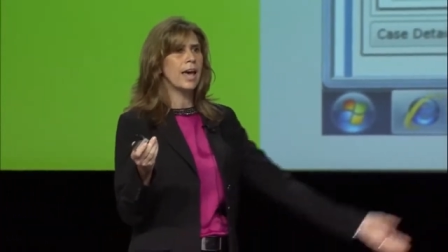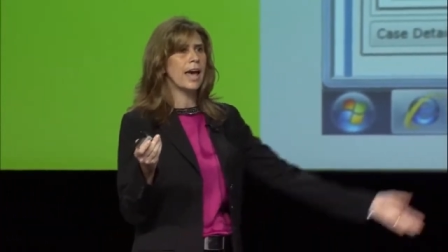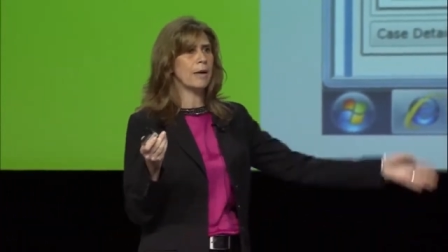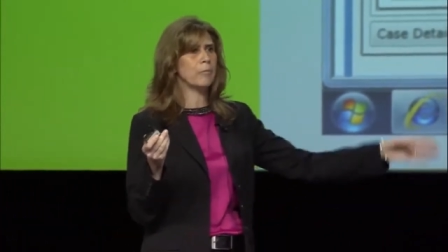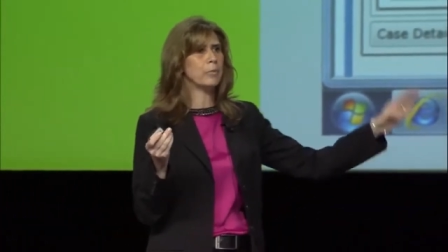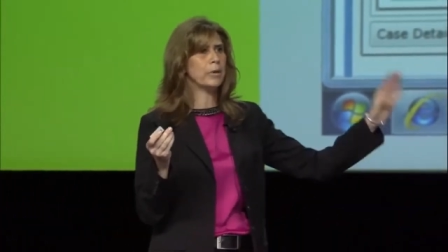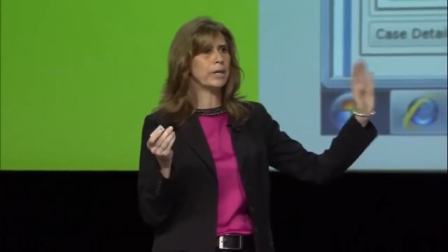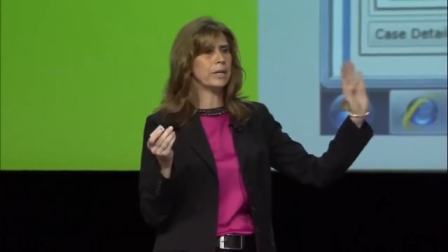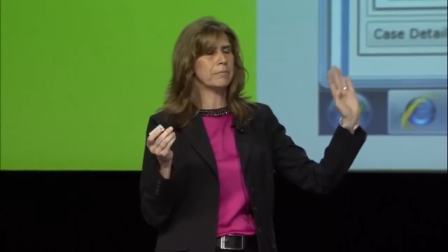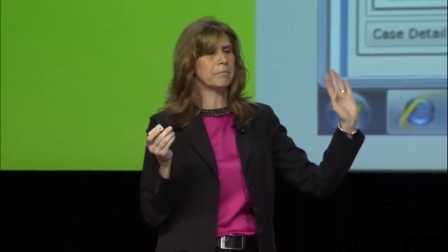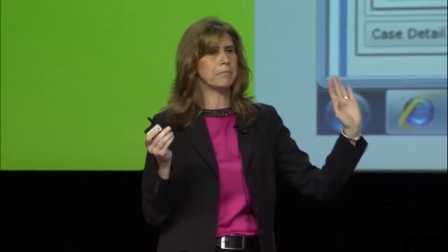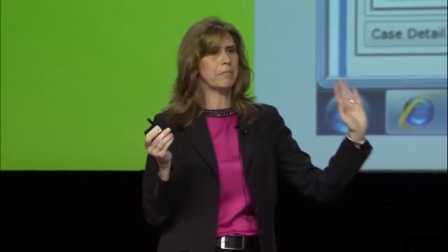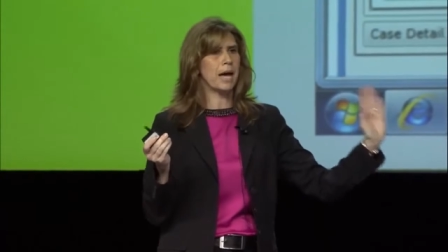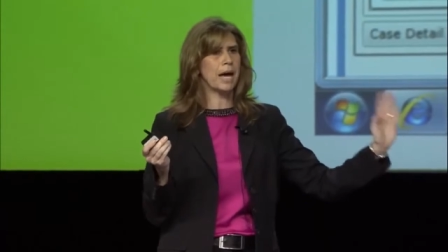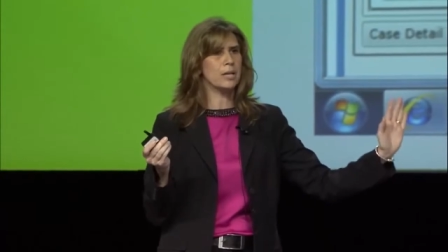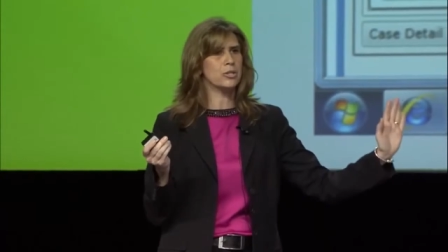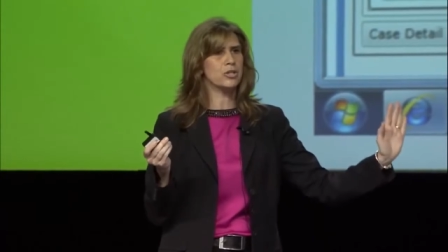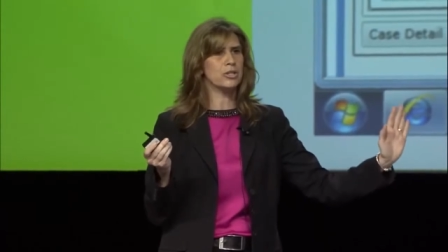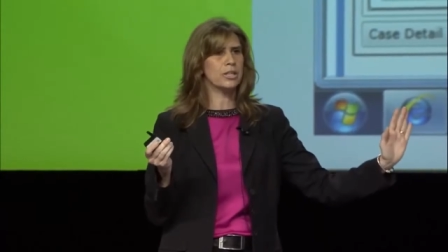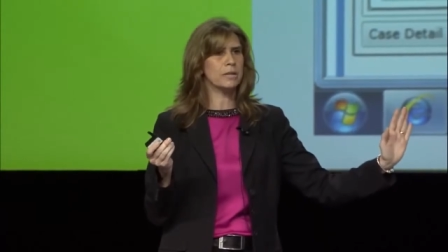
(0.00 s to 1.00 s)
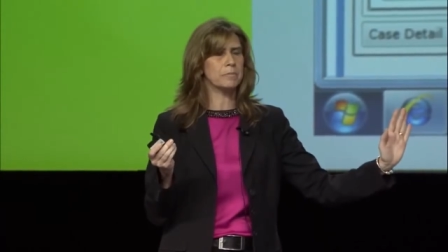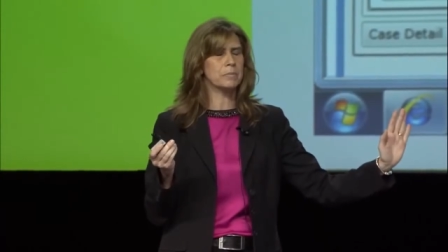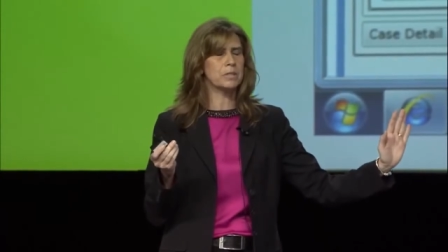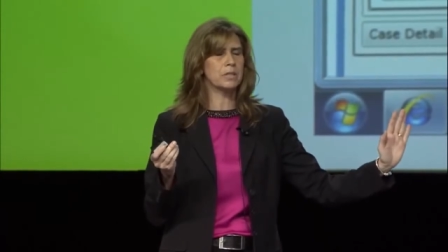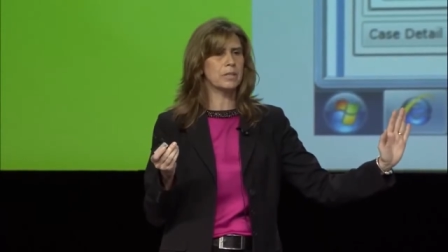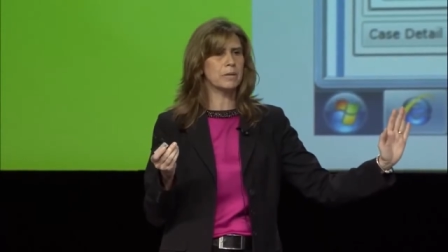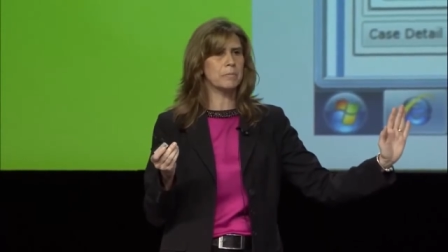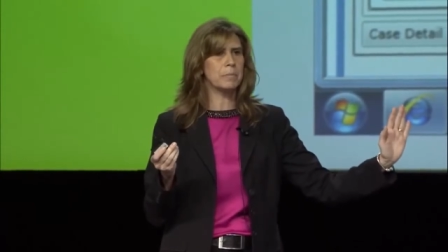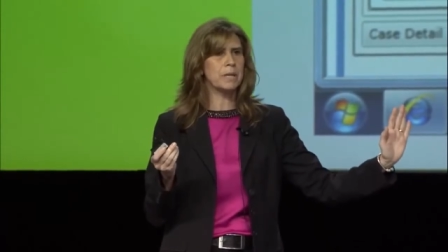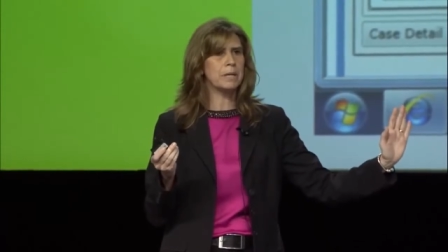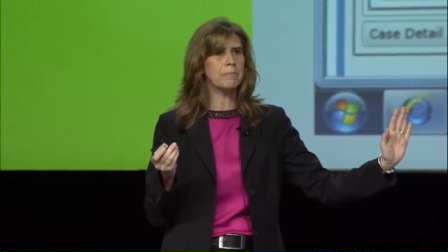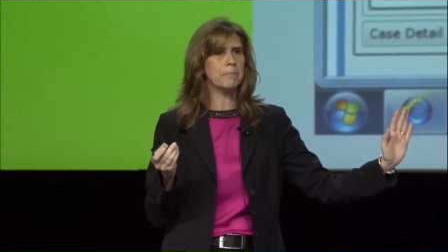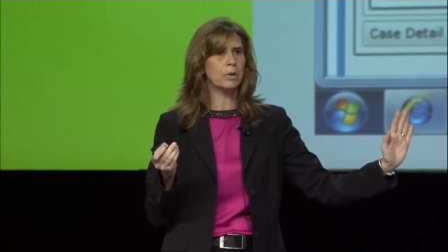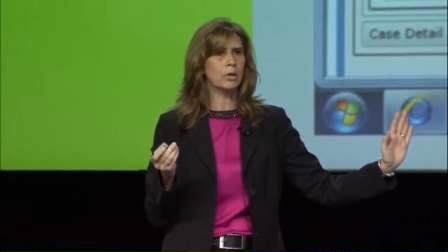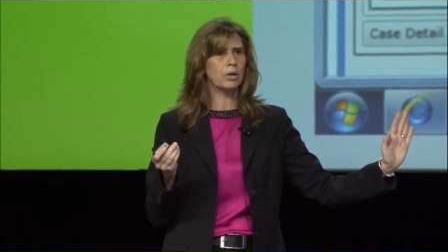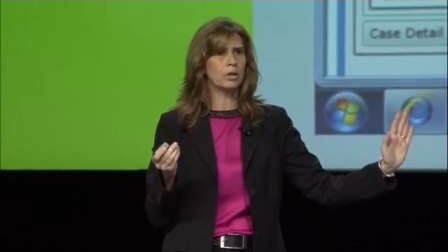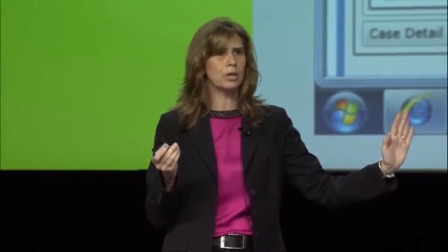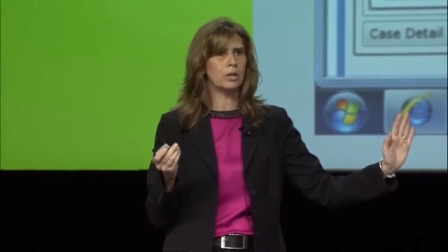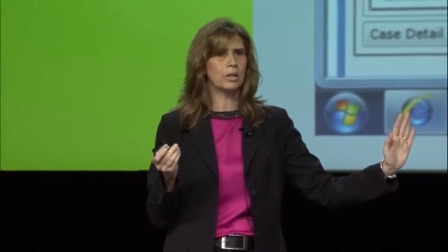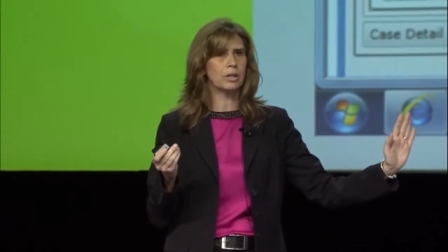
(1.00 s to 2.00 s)
and we can match it up to the
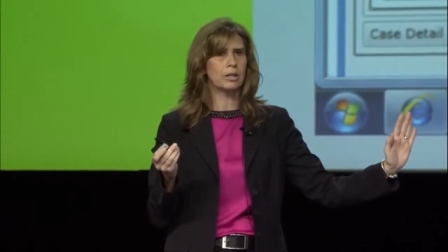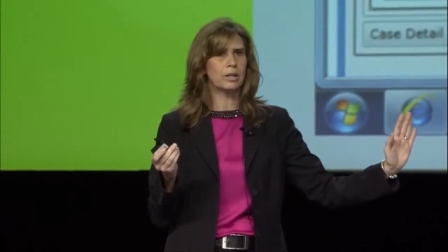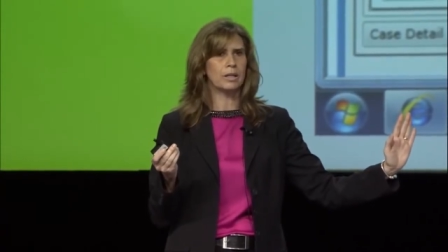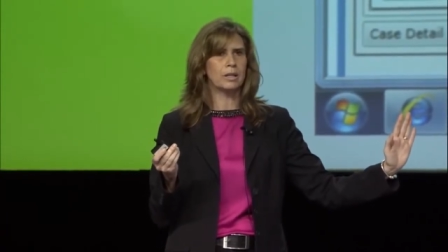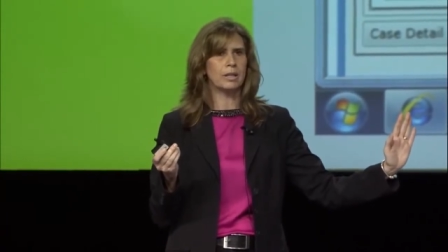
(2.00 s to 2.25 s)
people